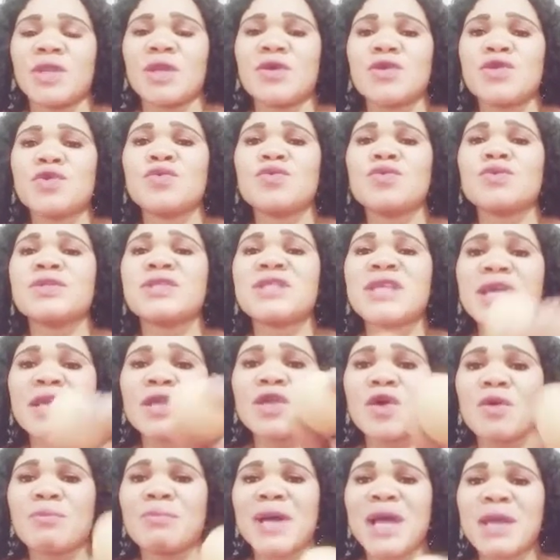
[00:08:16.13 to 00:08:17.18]
You will take
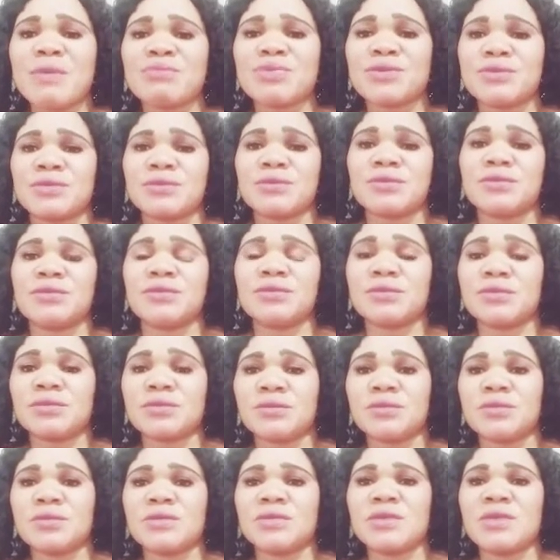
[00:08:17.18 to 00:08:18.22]
your Bible
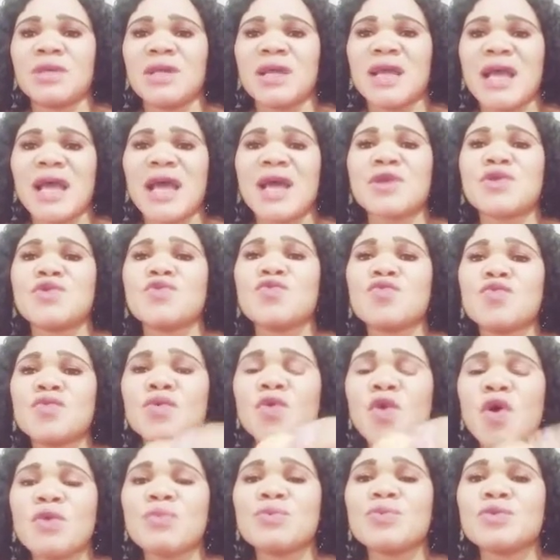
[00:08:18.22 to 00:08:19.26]
and you will
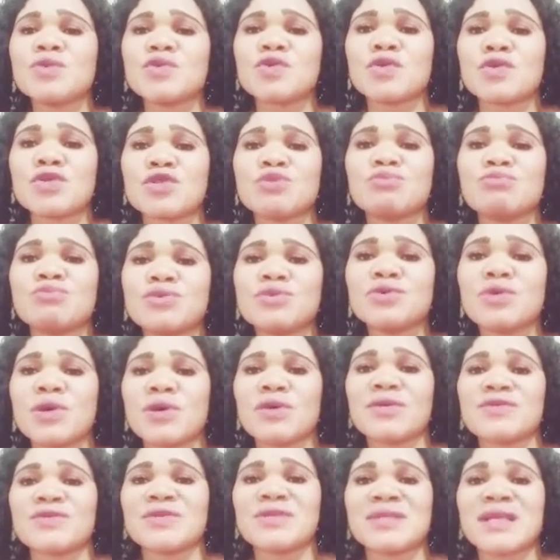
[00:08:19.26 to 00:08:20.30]
open to the book
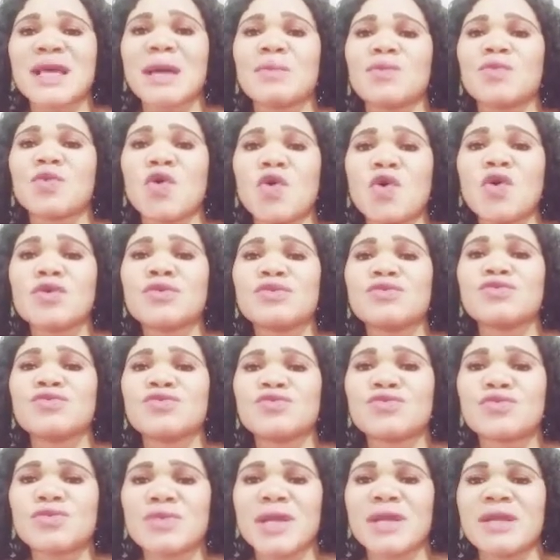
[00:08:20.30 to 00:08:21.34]
of Psalm
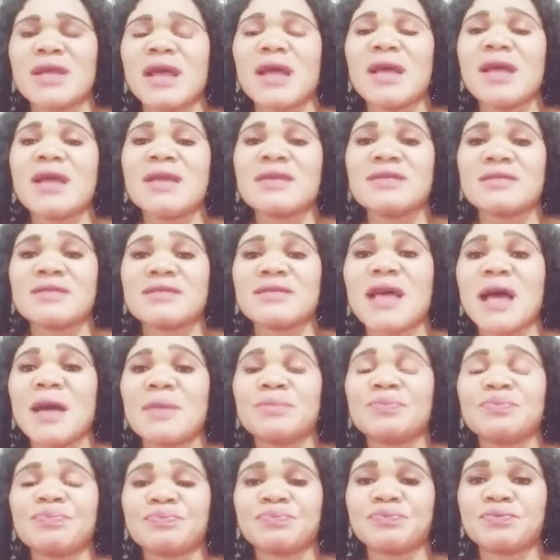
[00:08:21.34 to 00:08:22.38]

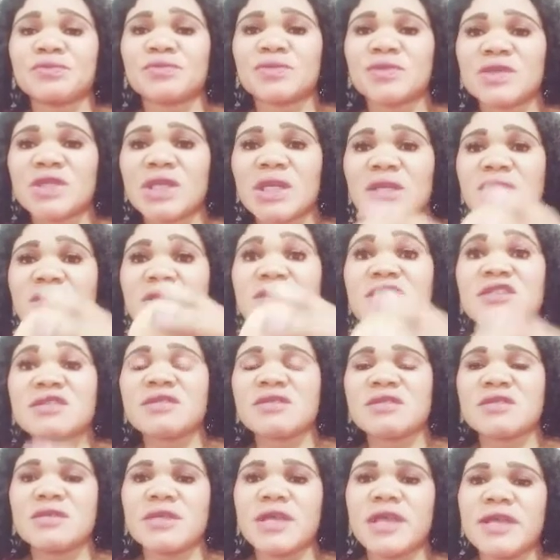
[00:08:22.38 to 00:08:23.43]

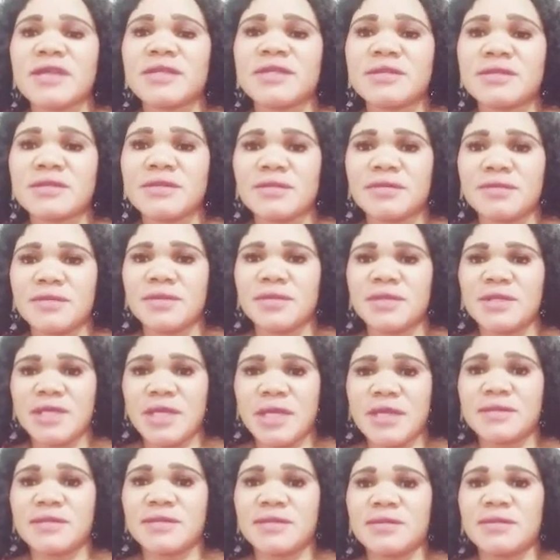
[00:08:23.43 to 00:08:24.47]
68.
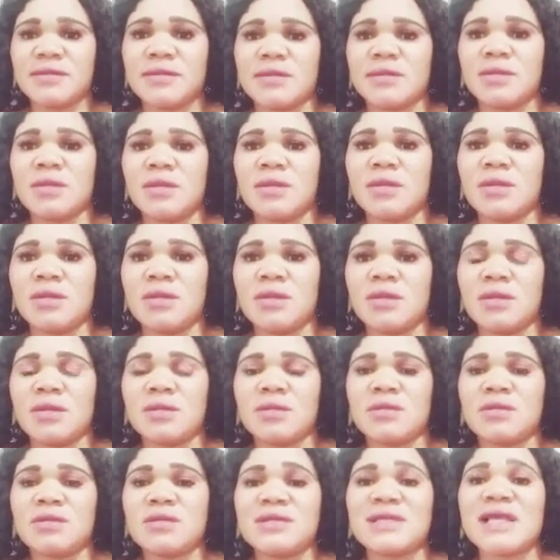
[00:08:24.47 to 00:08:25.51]
Yes.
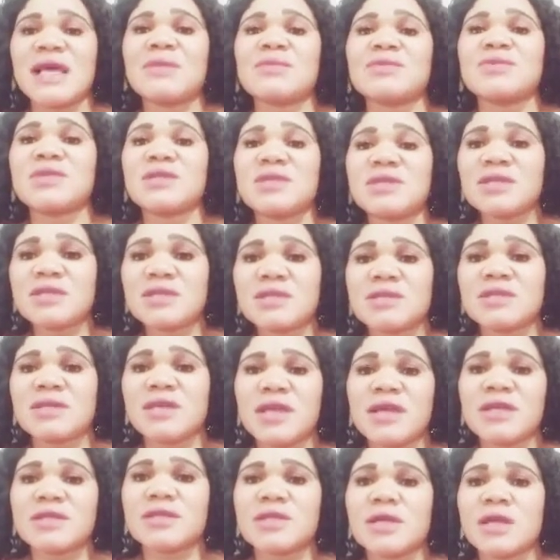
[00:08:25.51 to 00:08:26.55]
Psalm
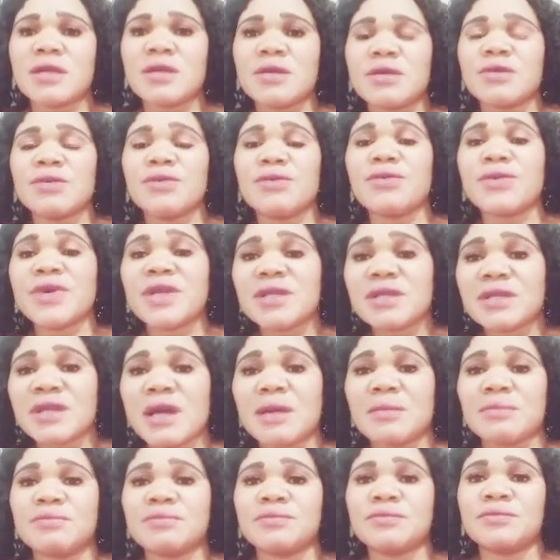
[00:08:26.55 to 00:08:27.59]
68. Read
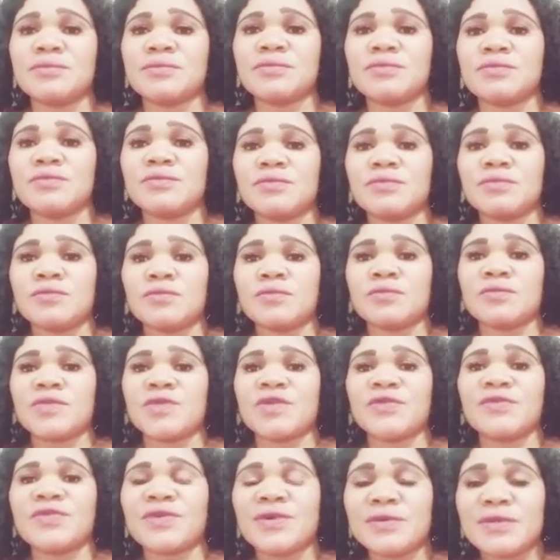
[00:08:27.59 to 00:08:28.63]
them
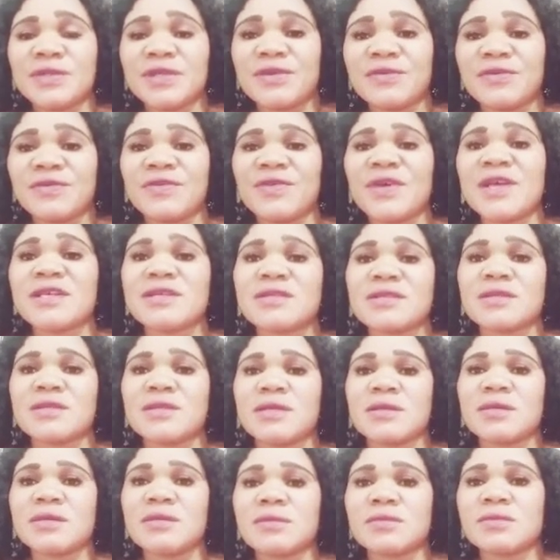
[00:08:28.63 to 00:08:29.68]
from the
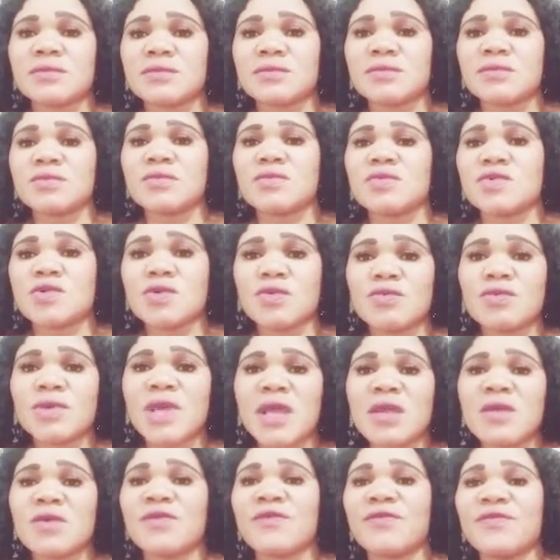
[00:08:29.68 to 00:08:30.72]
first to
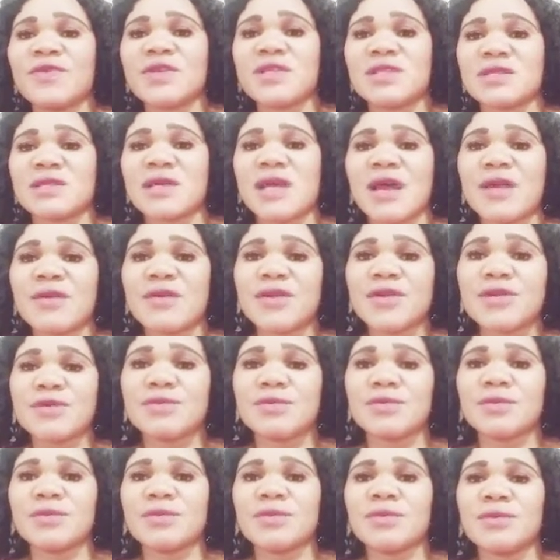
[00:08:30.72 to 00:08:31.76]
where your faith carry you.